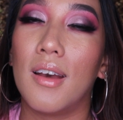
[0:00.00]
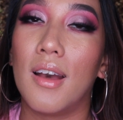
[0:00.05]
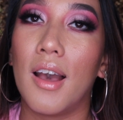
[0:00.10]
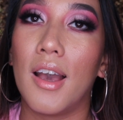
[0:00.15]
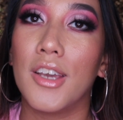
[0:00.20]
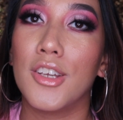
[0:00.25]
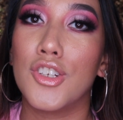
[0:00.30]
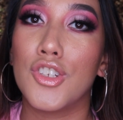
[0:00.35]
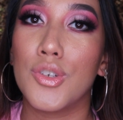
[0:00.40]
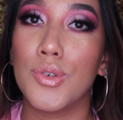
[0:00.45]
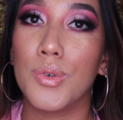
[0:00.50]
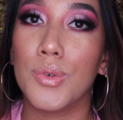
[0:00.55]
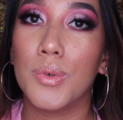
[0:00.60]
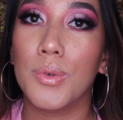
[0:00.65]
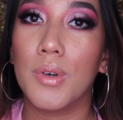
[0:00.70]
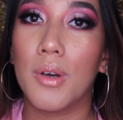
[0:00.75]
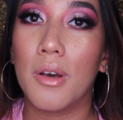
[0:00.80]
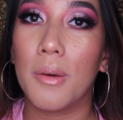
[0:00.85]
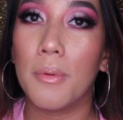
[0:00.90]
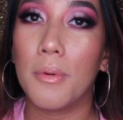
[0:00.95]
I
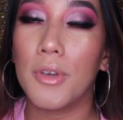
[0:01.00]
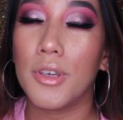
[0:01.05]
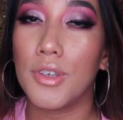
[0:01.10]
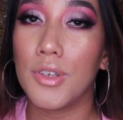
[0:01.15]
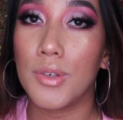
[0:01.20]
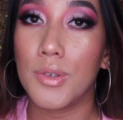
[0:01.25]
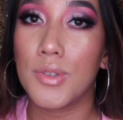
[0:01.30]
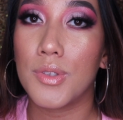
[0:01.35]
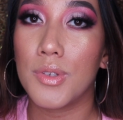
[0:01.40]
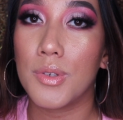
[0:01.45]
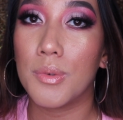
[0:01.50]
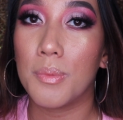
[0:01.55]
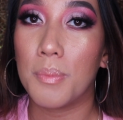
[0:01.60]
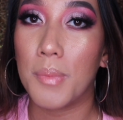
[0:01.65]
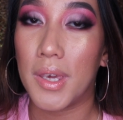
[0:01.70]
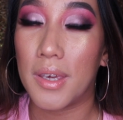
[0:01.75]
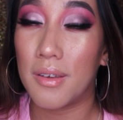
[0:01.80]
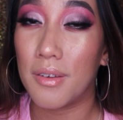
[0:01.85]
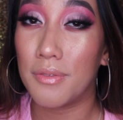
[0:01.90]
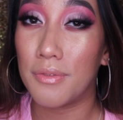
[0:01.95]
do YouTube
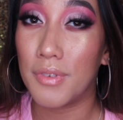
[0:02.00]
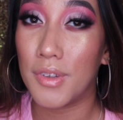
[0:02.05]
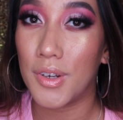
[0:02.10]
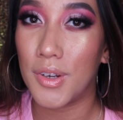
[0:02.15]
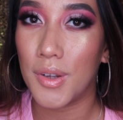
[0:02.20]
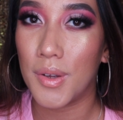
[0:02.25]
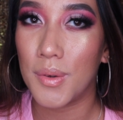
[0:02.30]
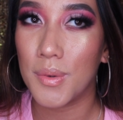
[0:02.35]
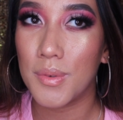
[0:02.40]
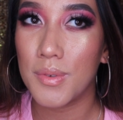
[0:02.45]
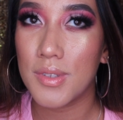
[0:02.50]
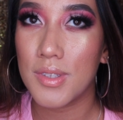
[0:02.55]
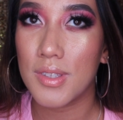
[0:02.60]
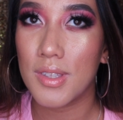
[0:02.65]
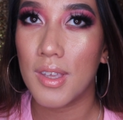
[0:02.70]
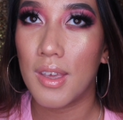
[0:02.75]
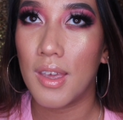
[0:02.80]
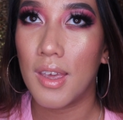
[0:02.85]
makeup videos.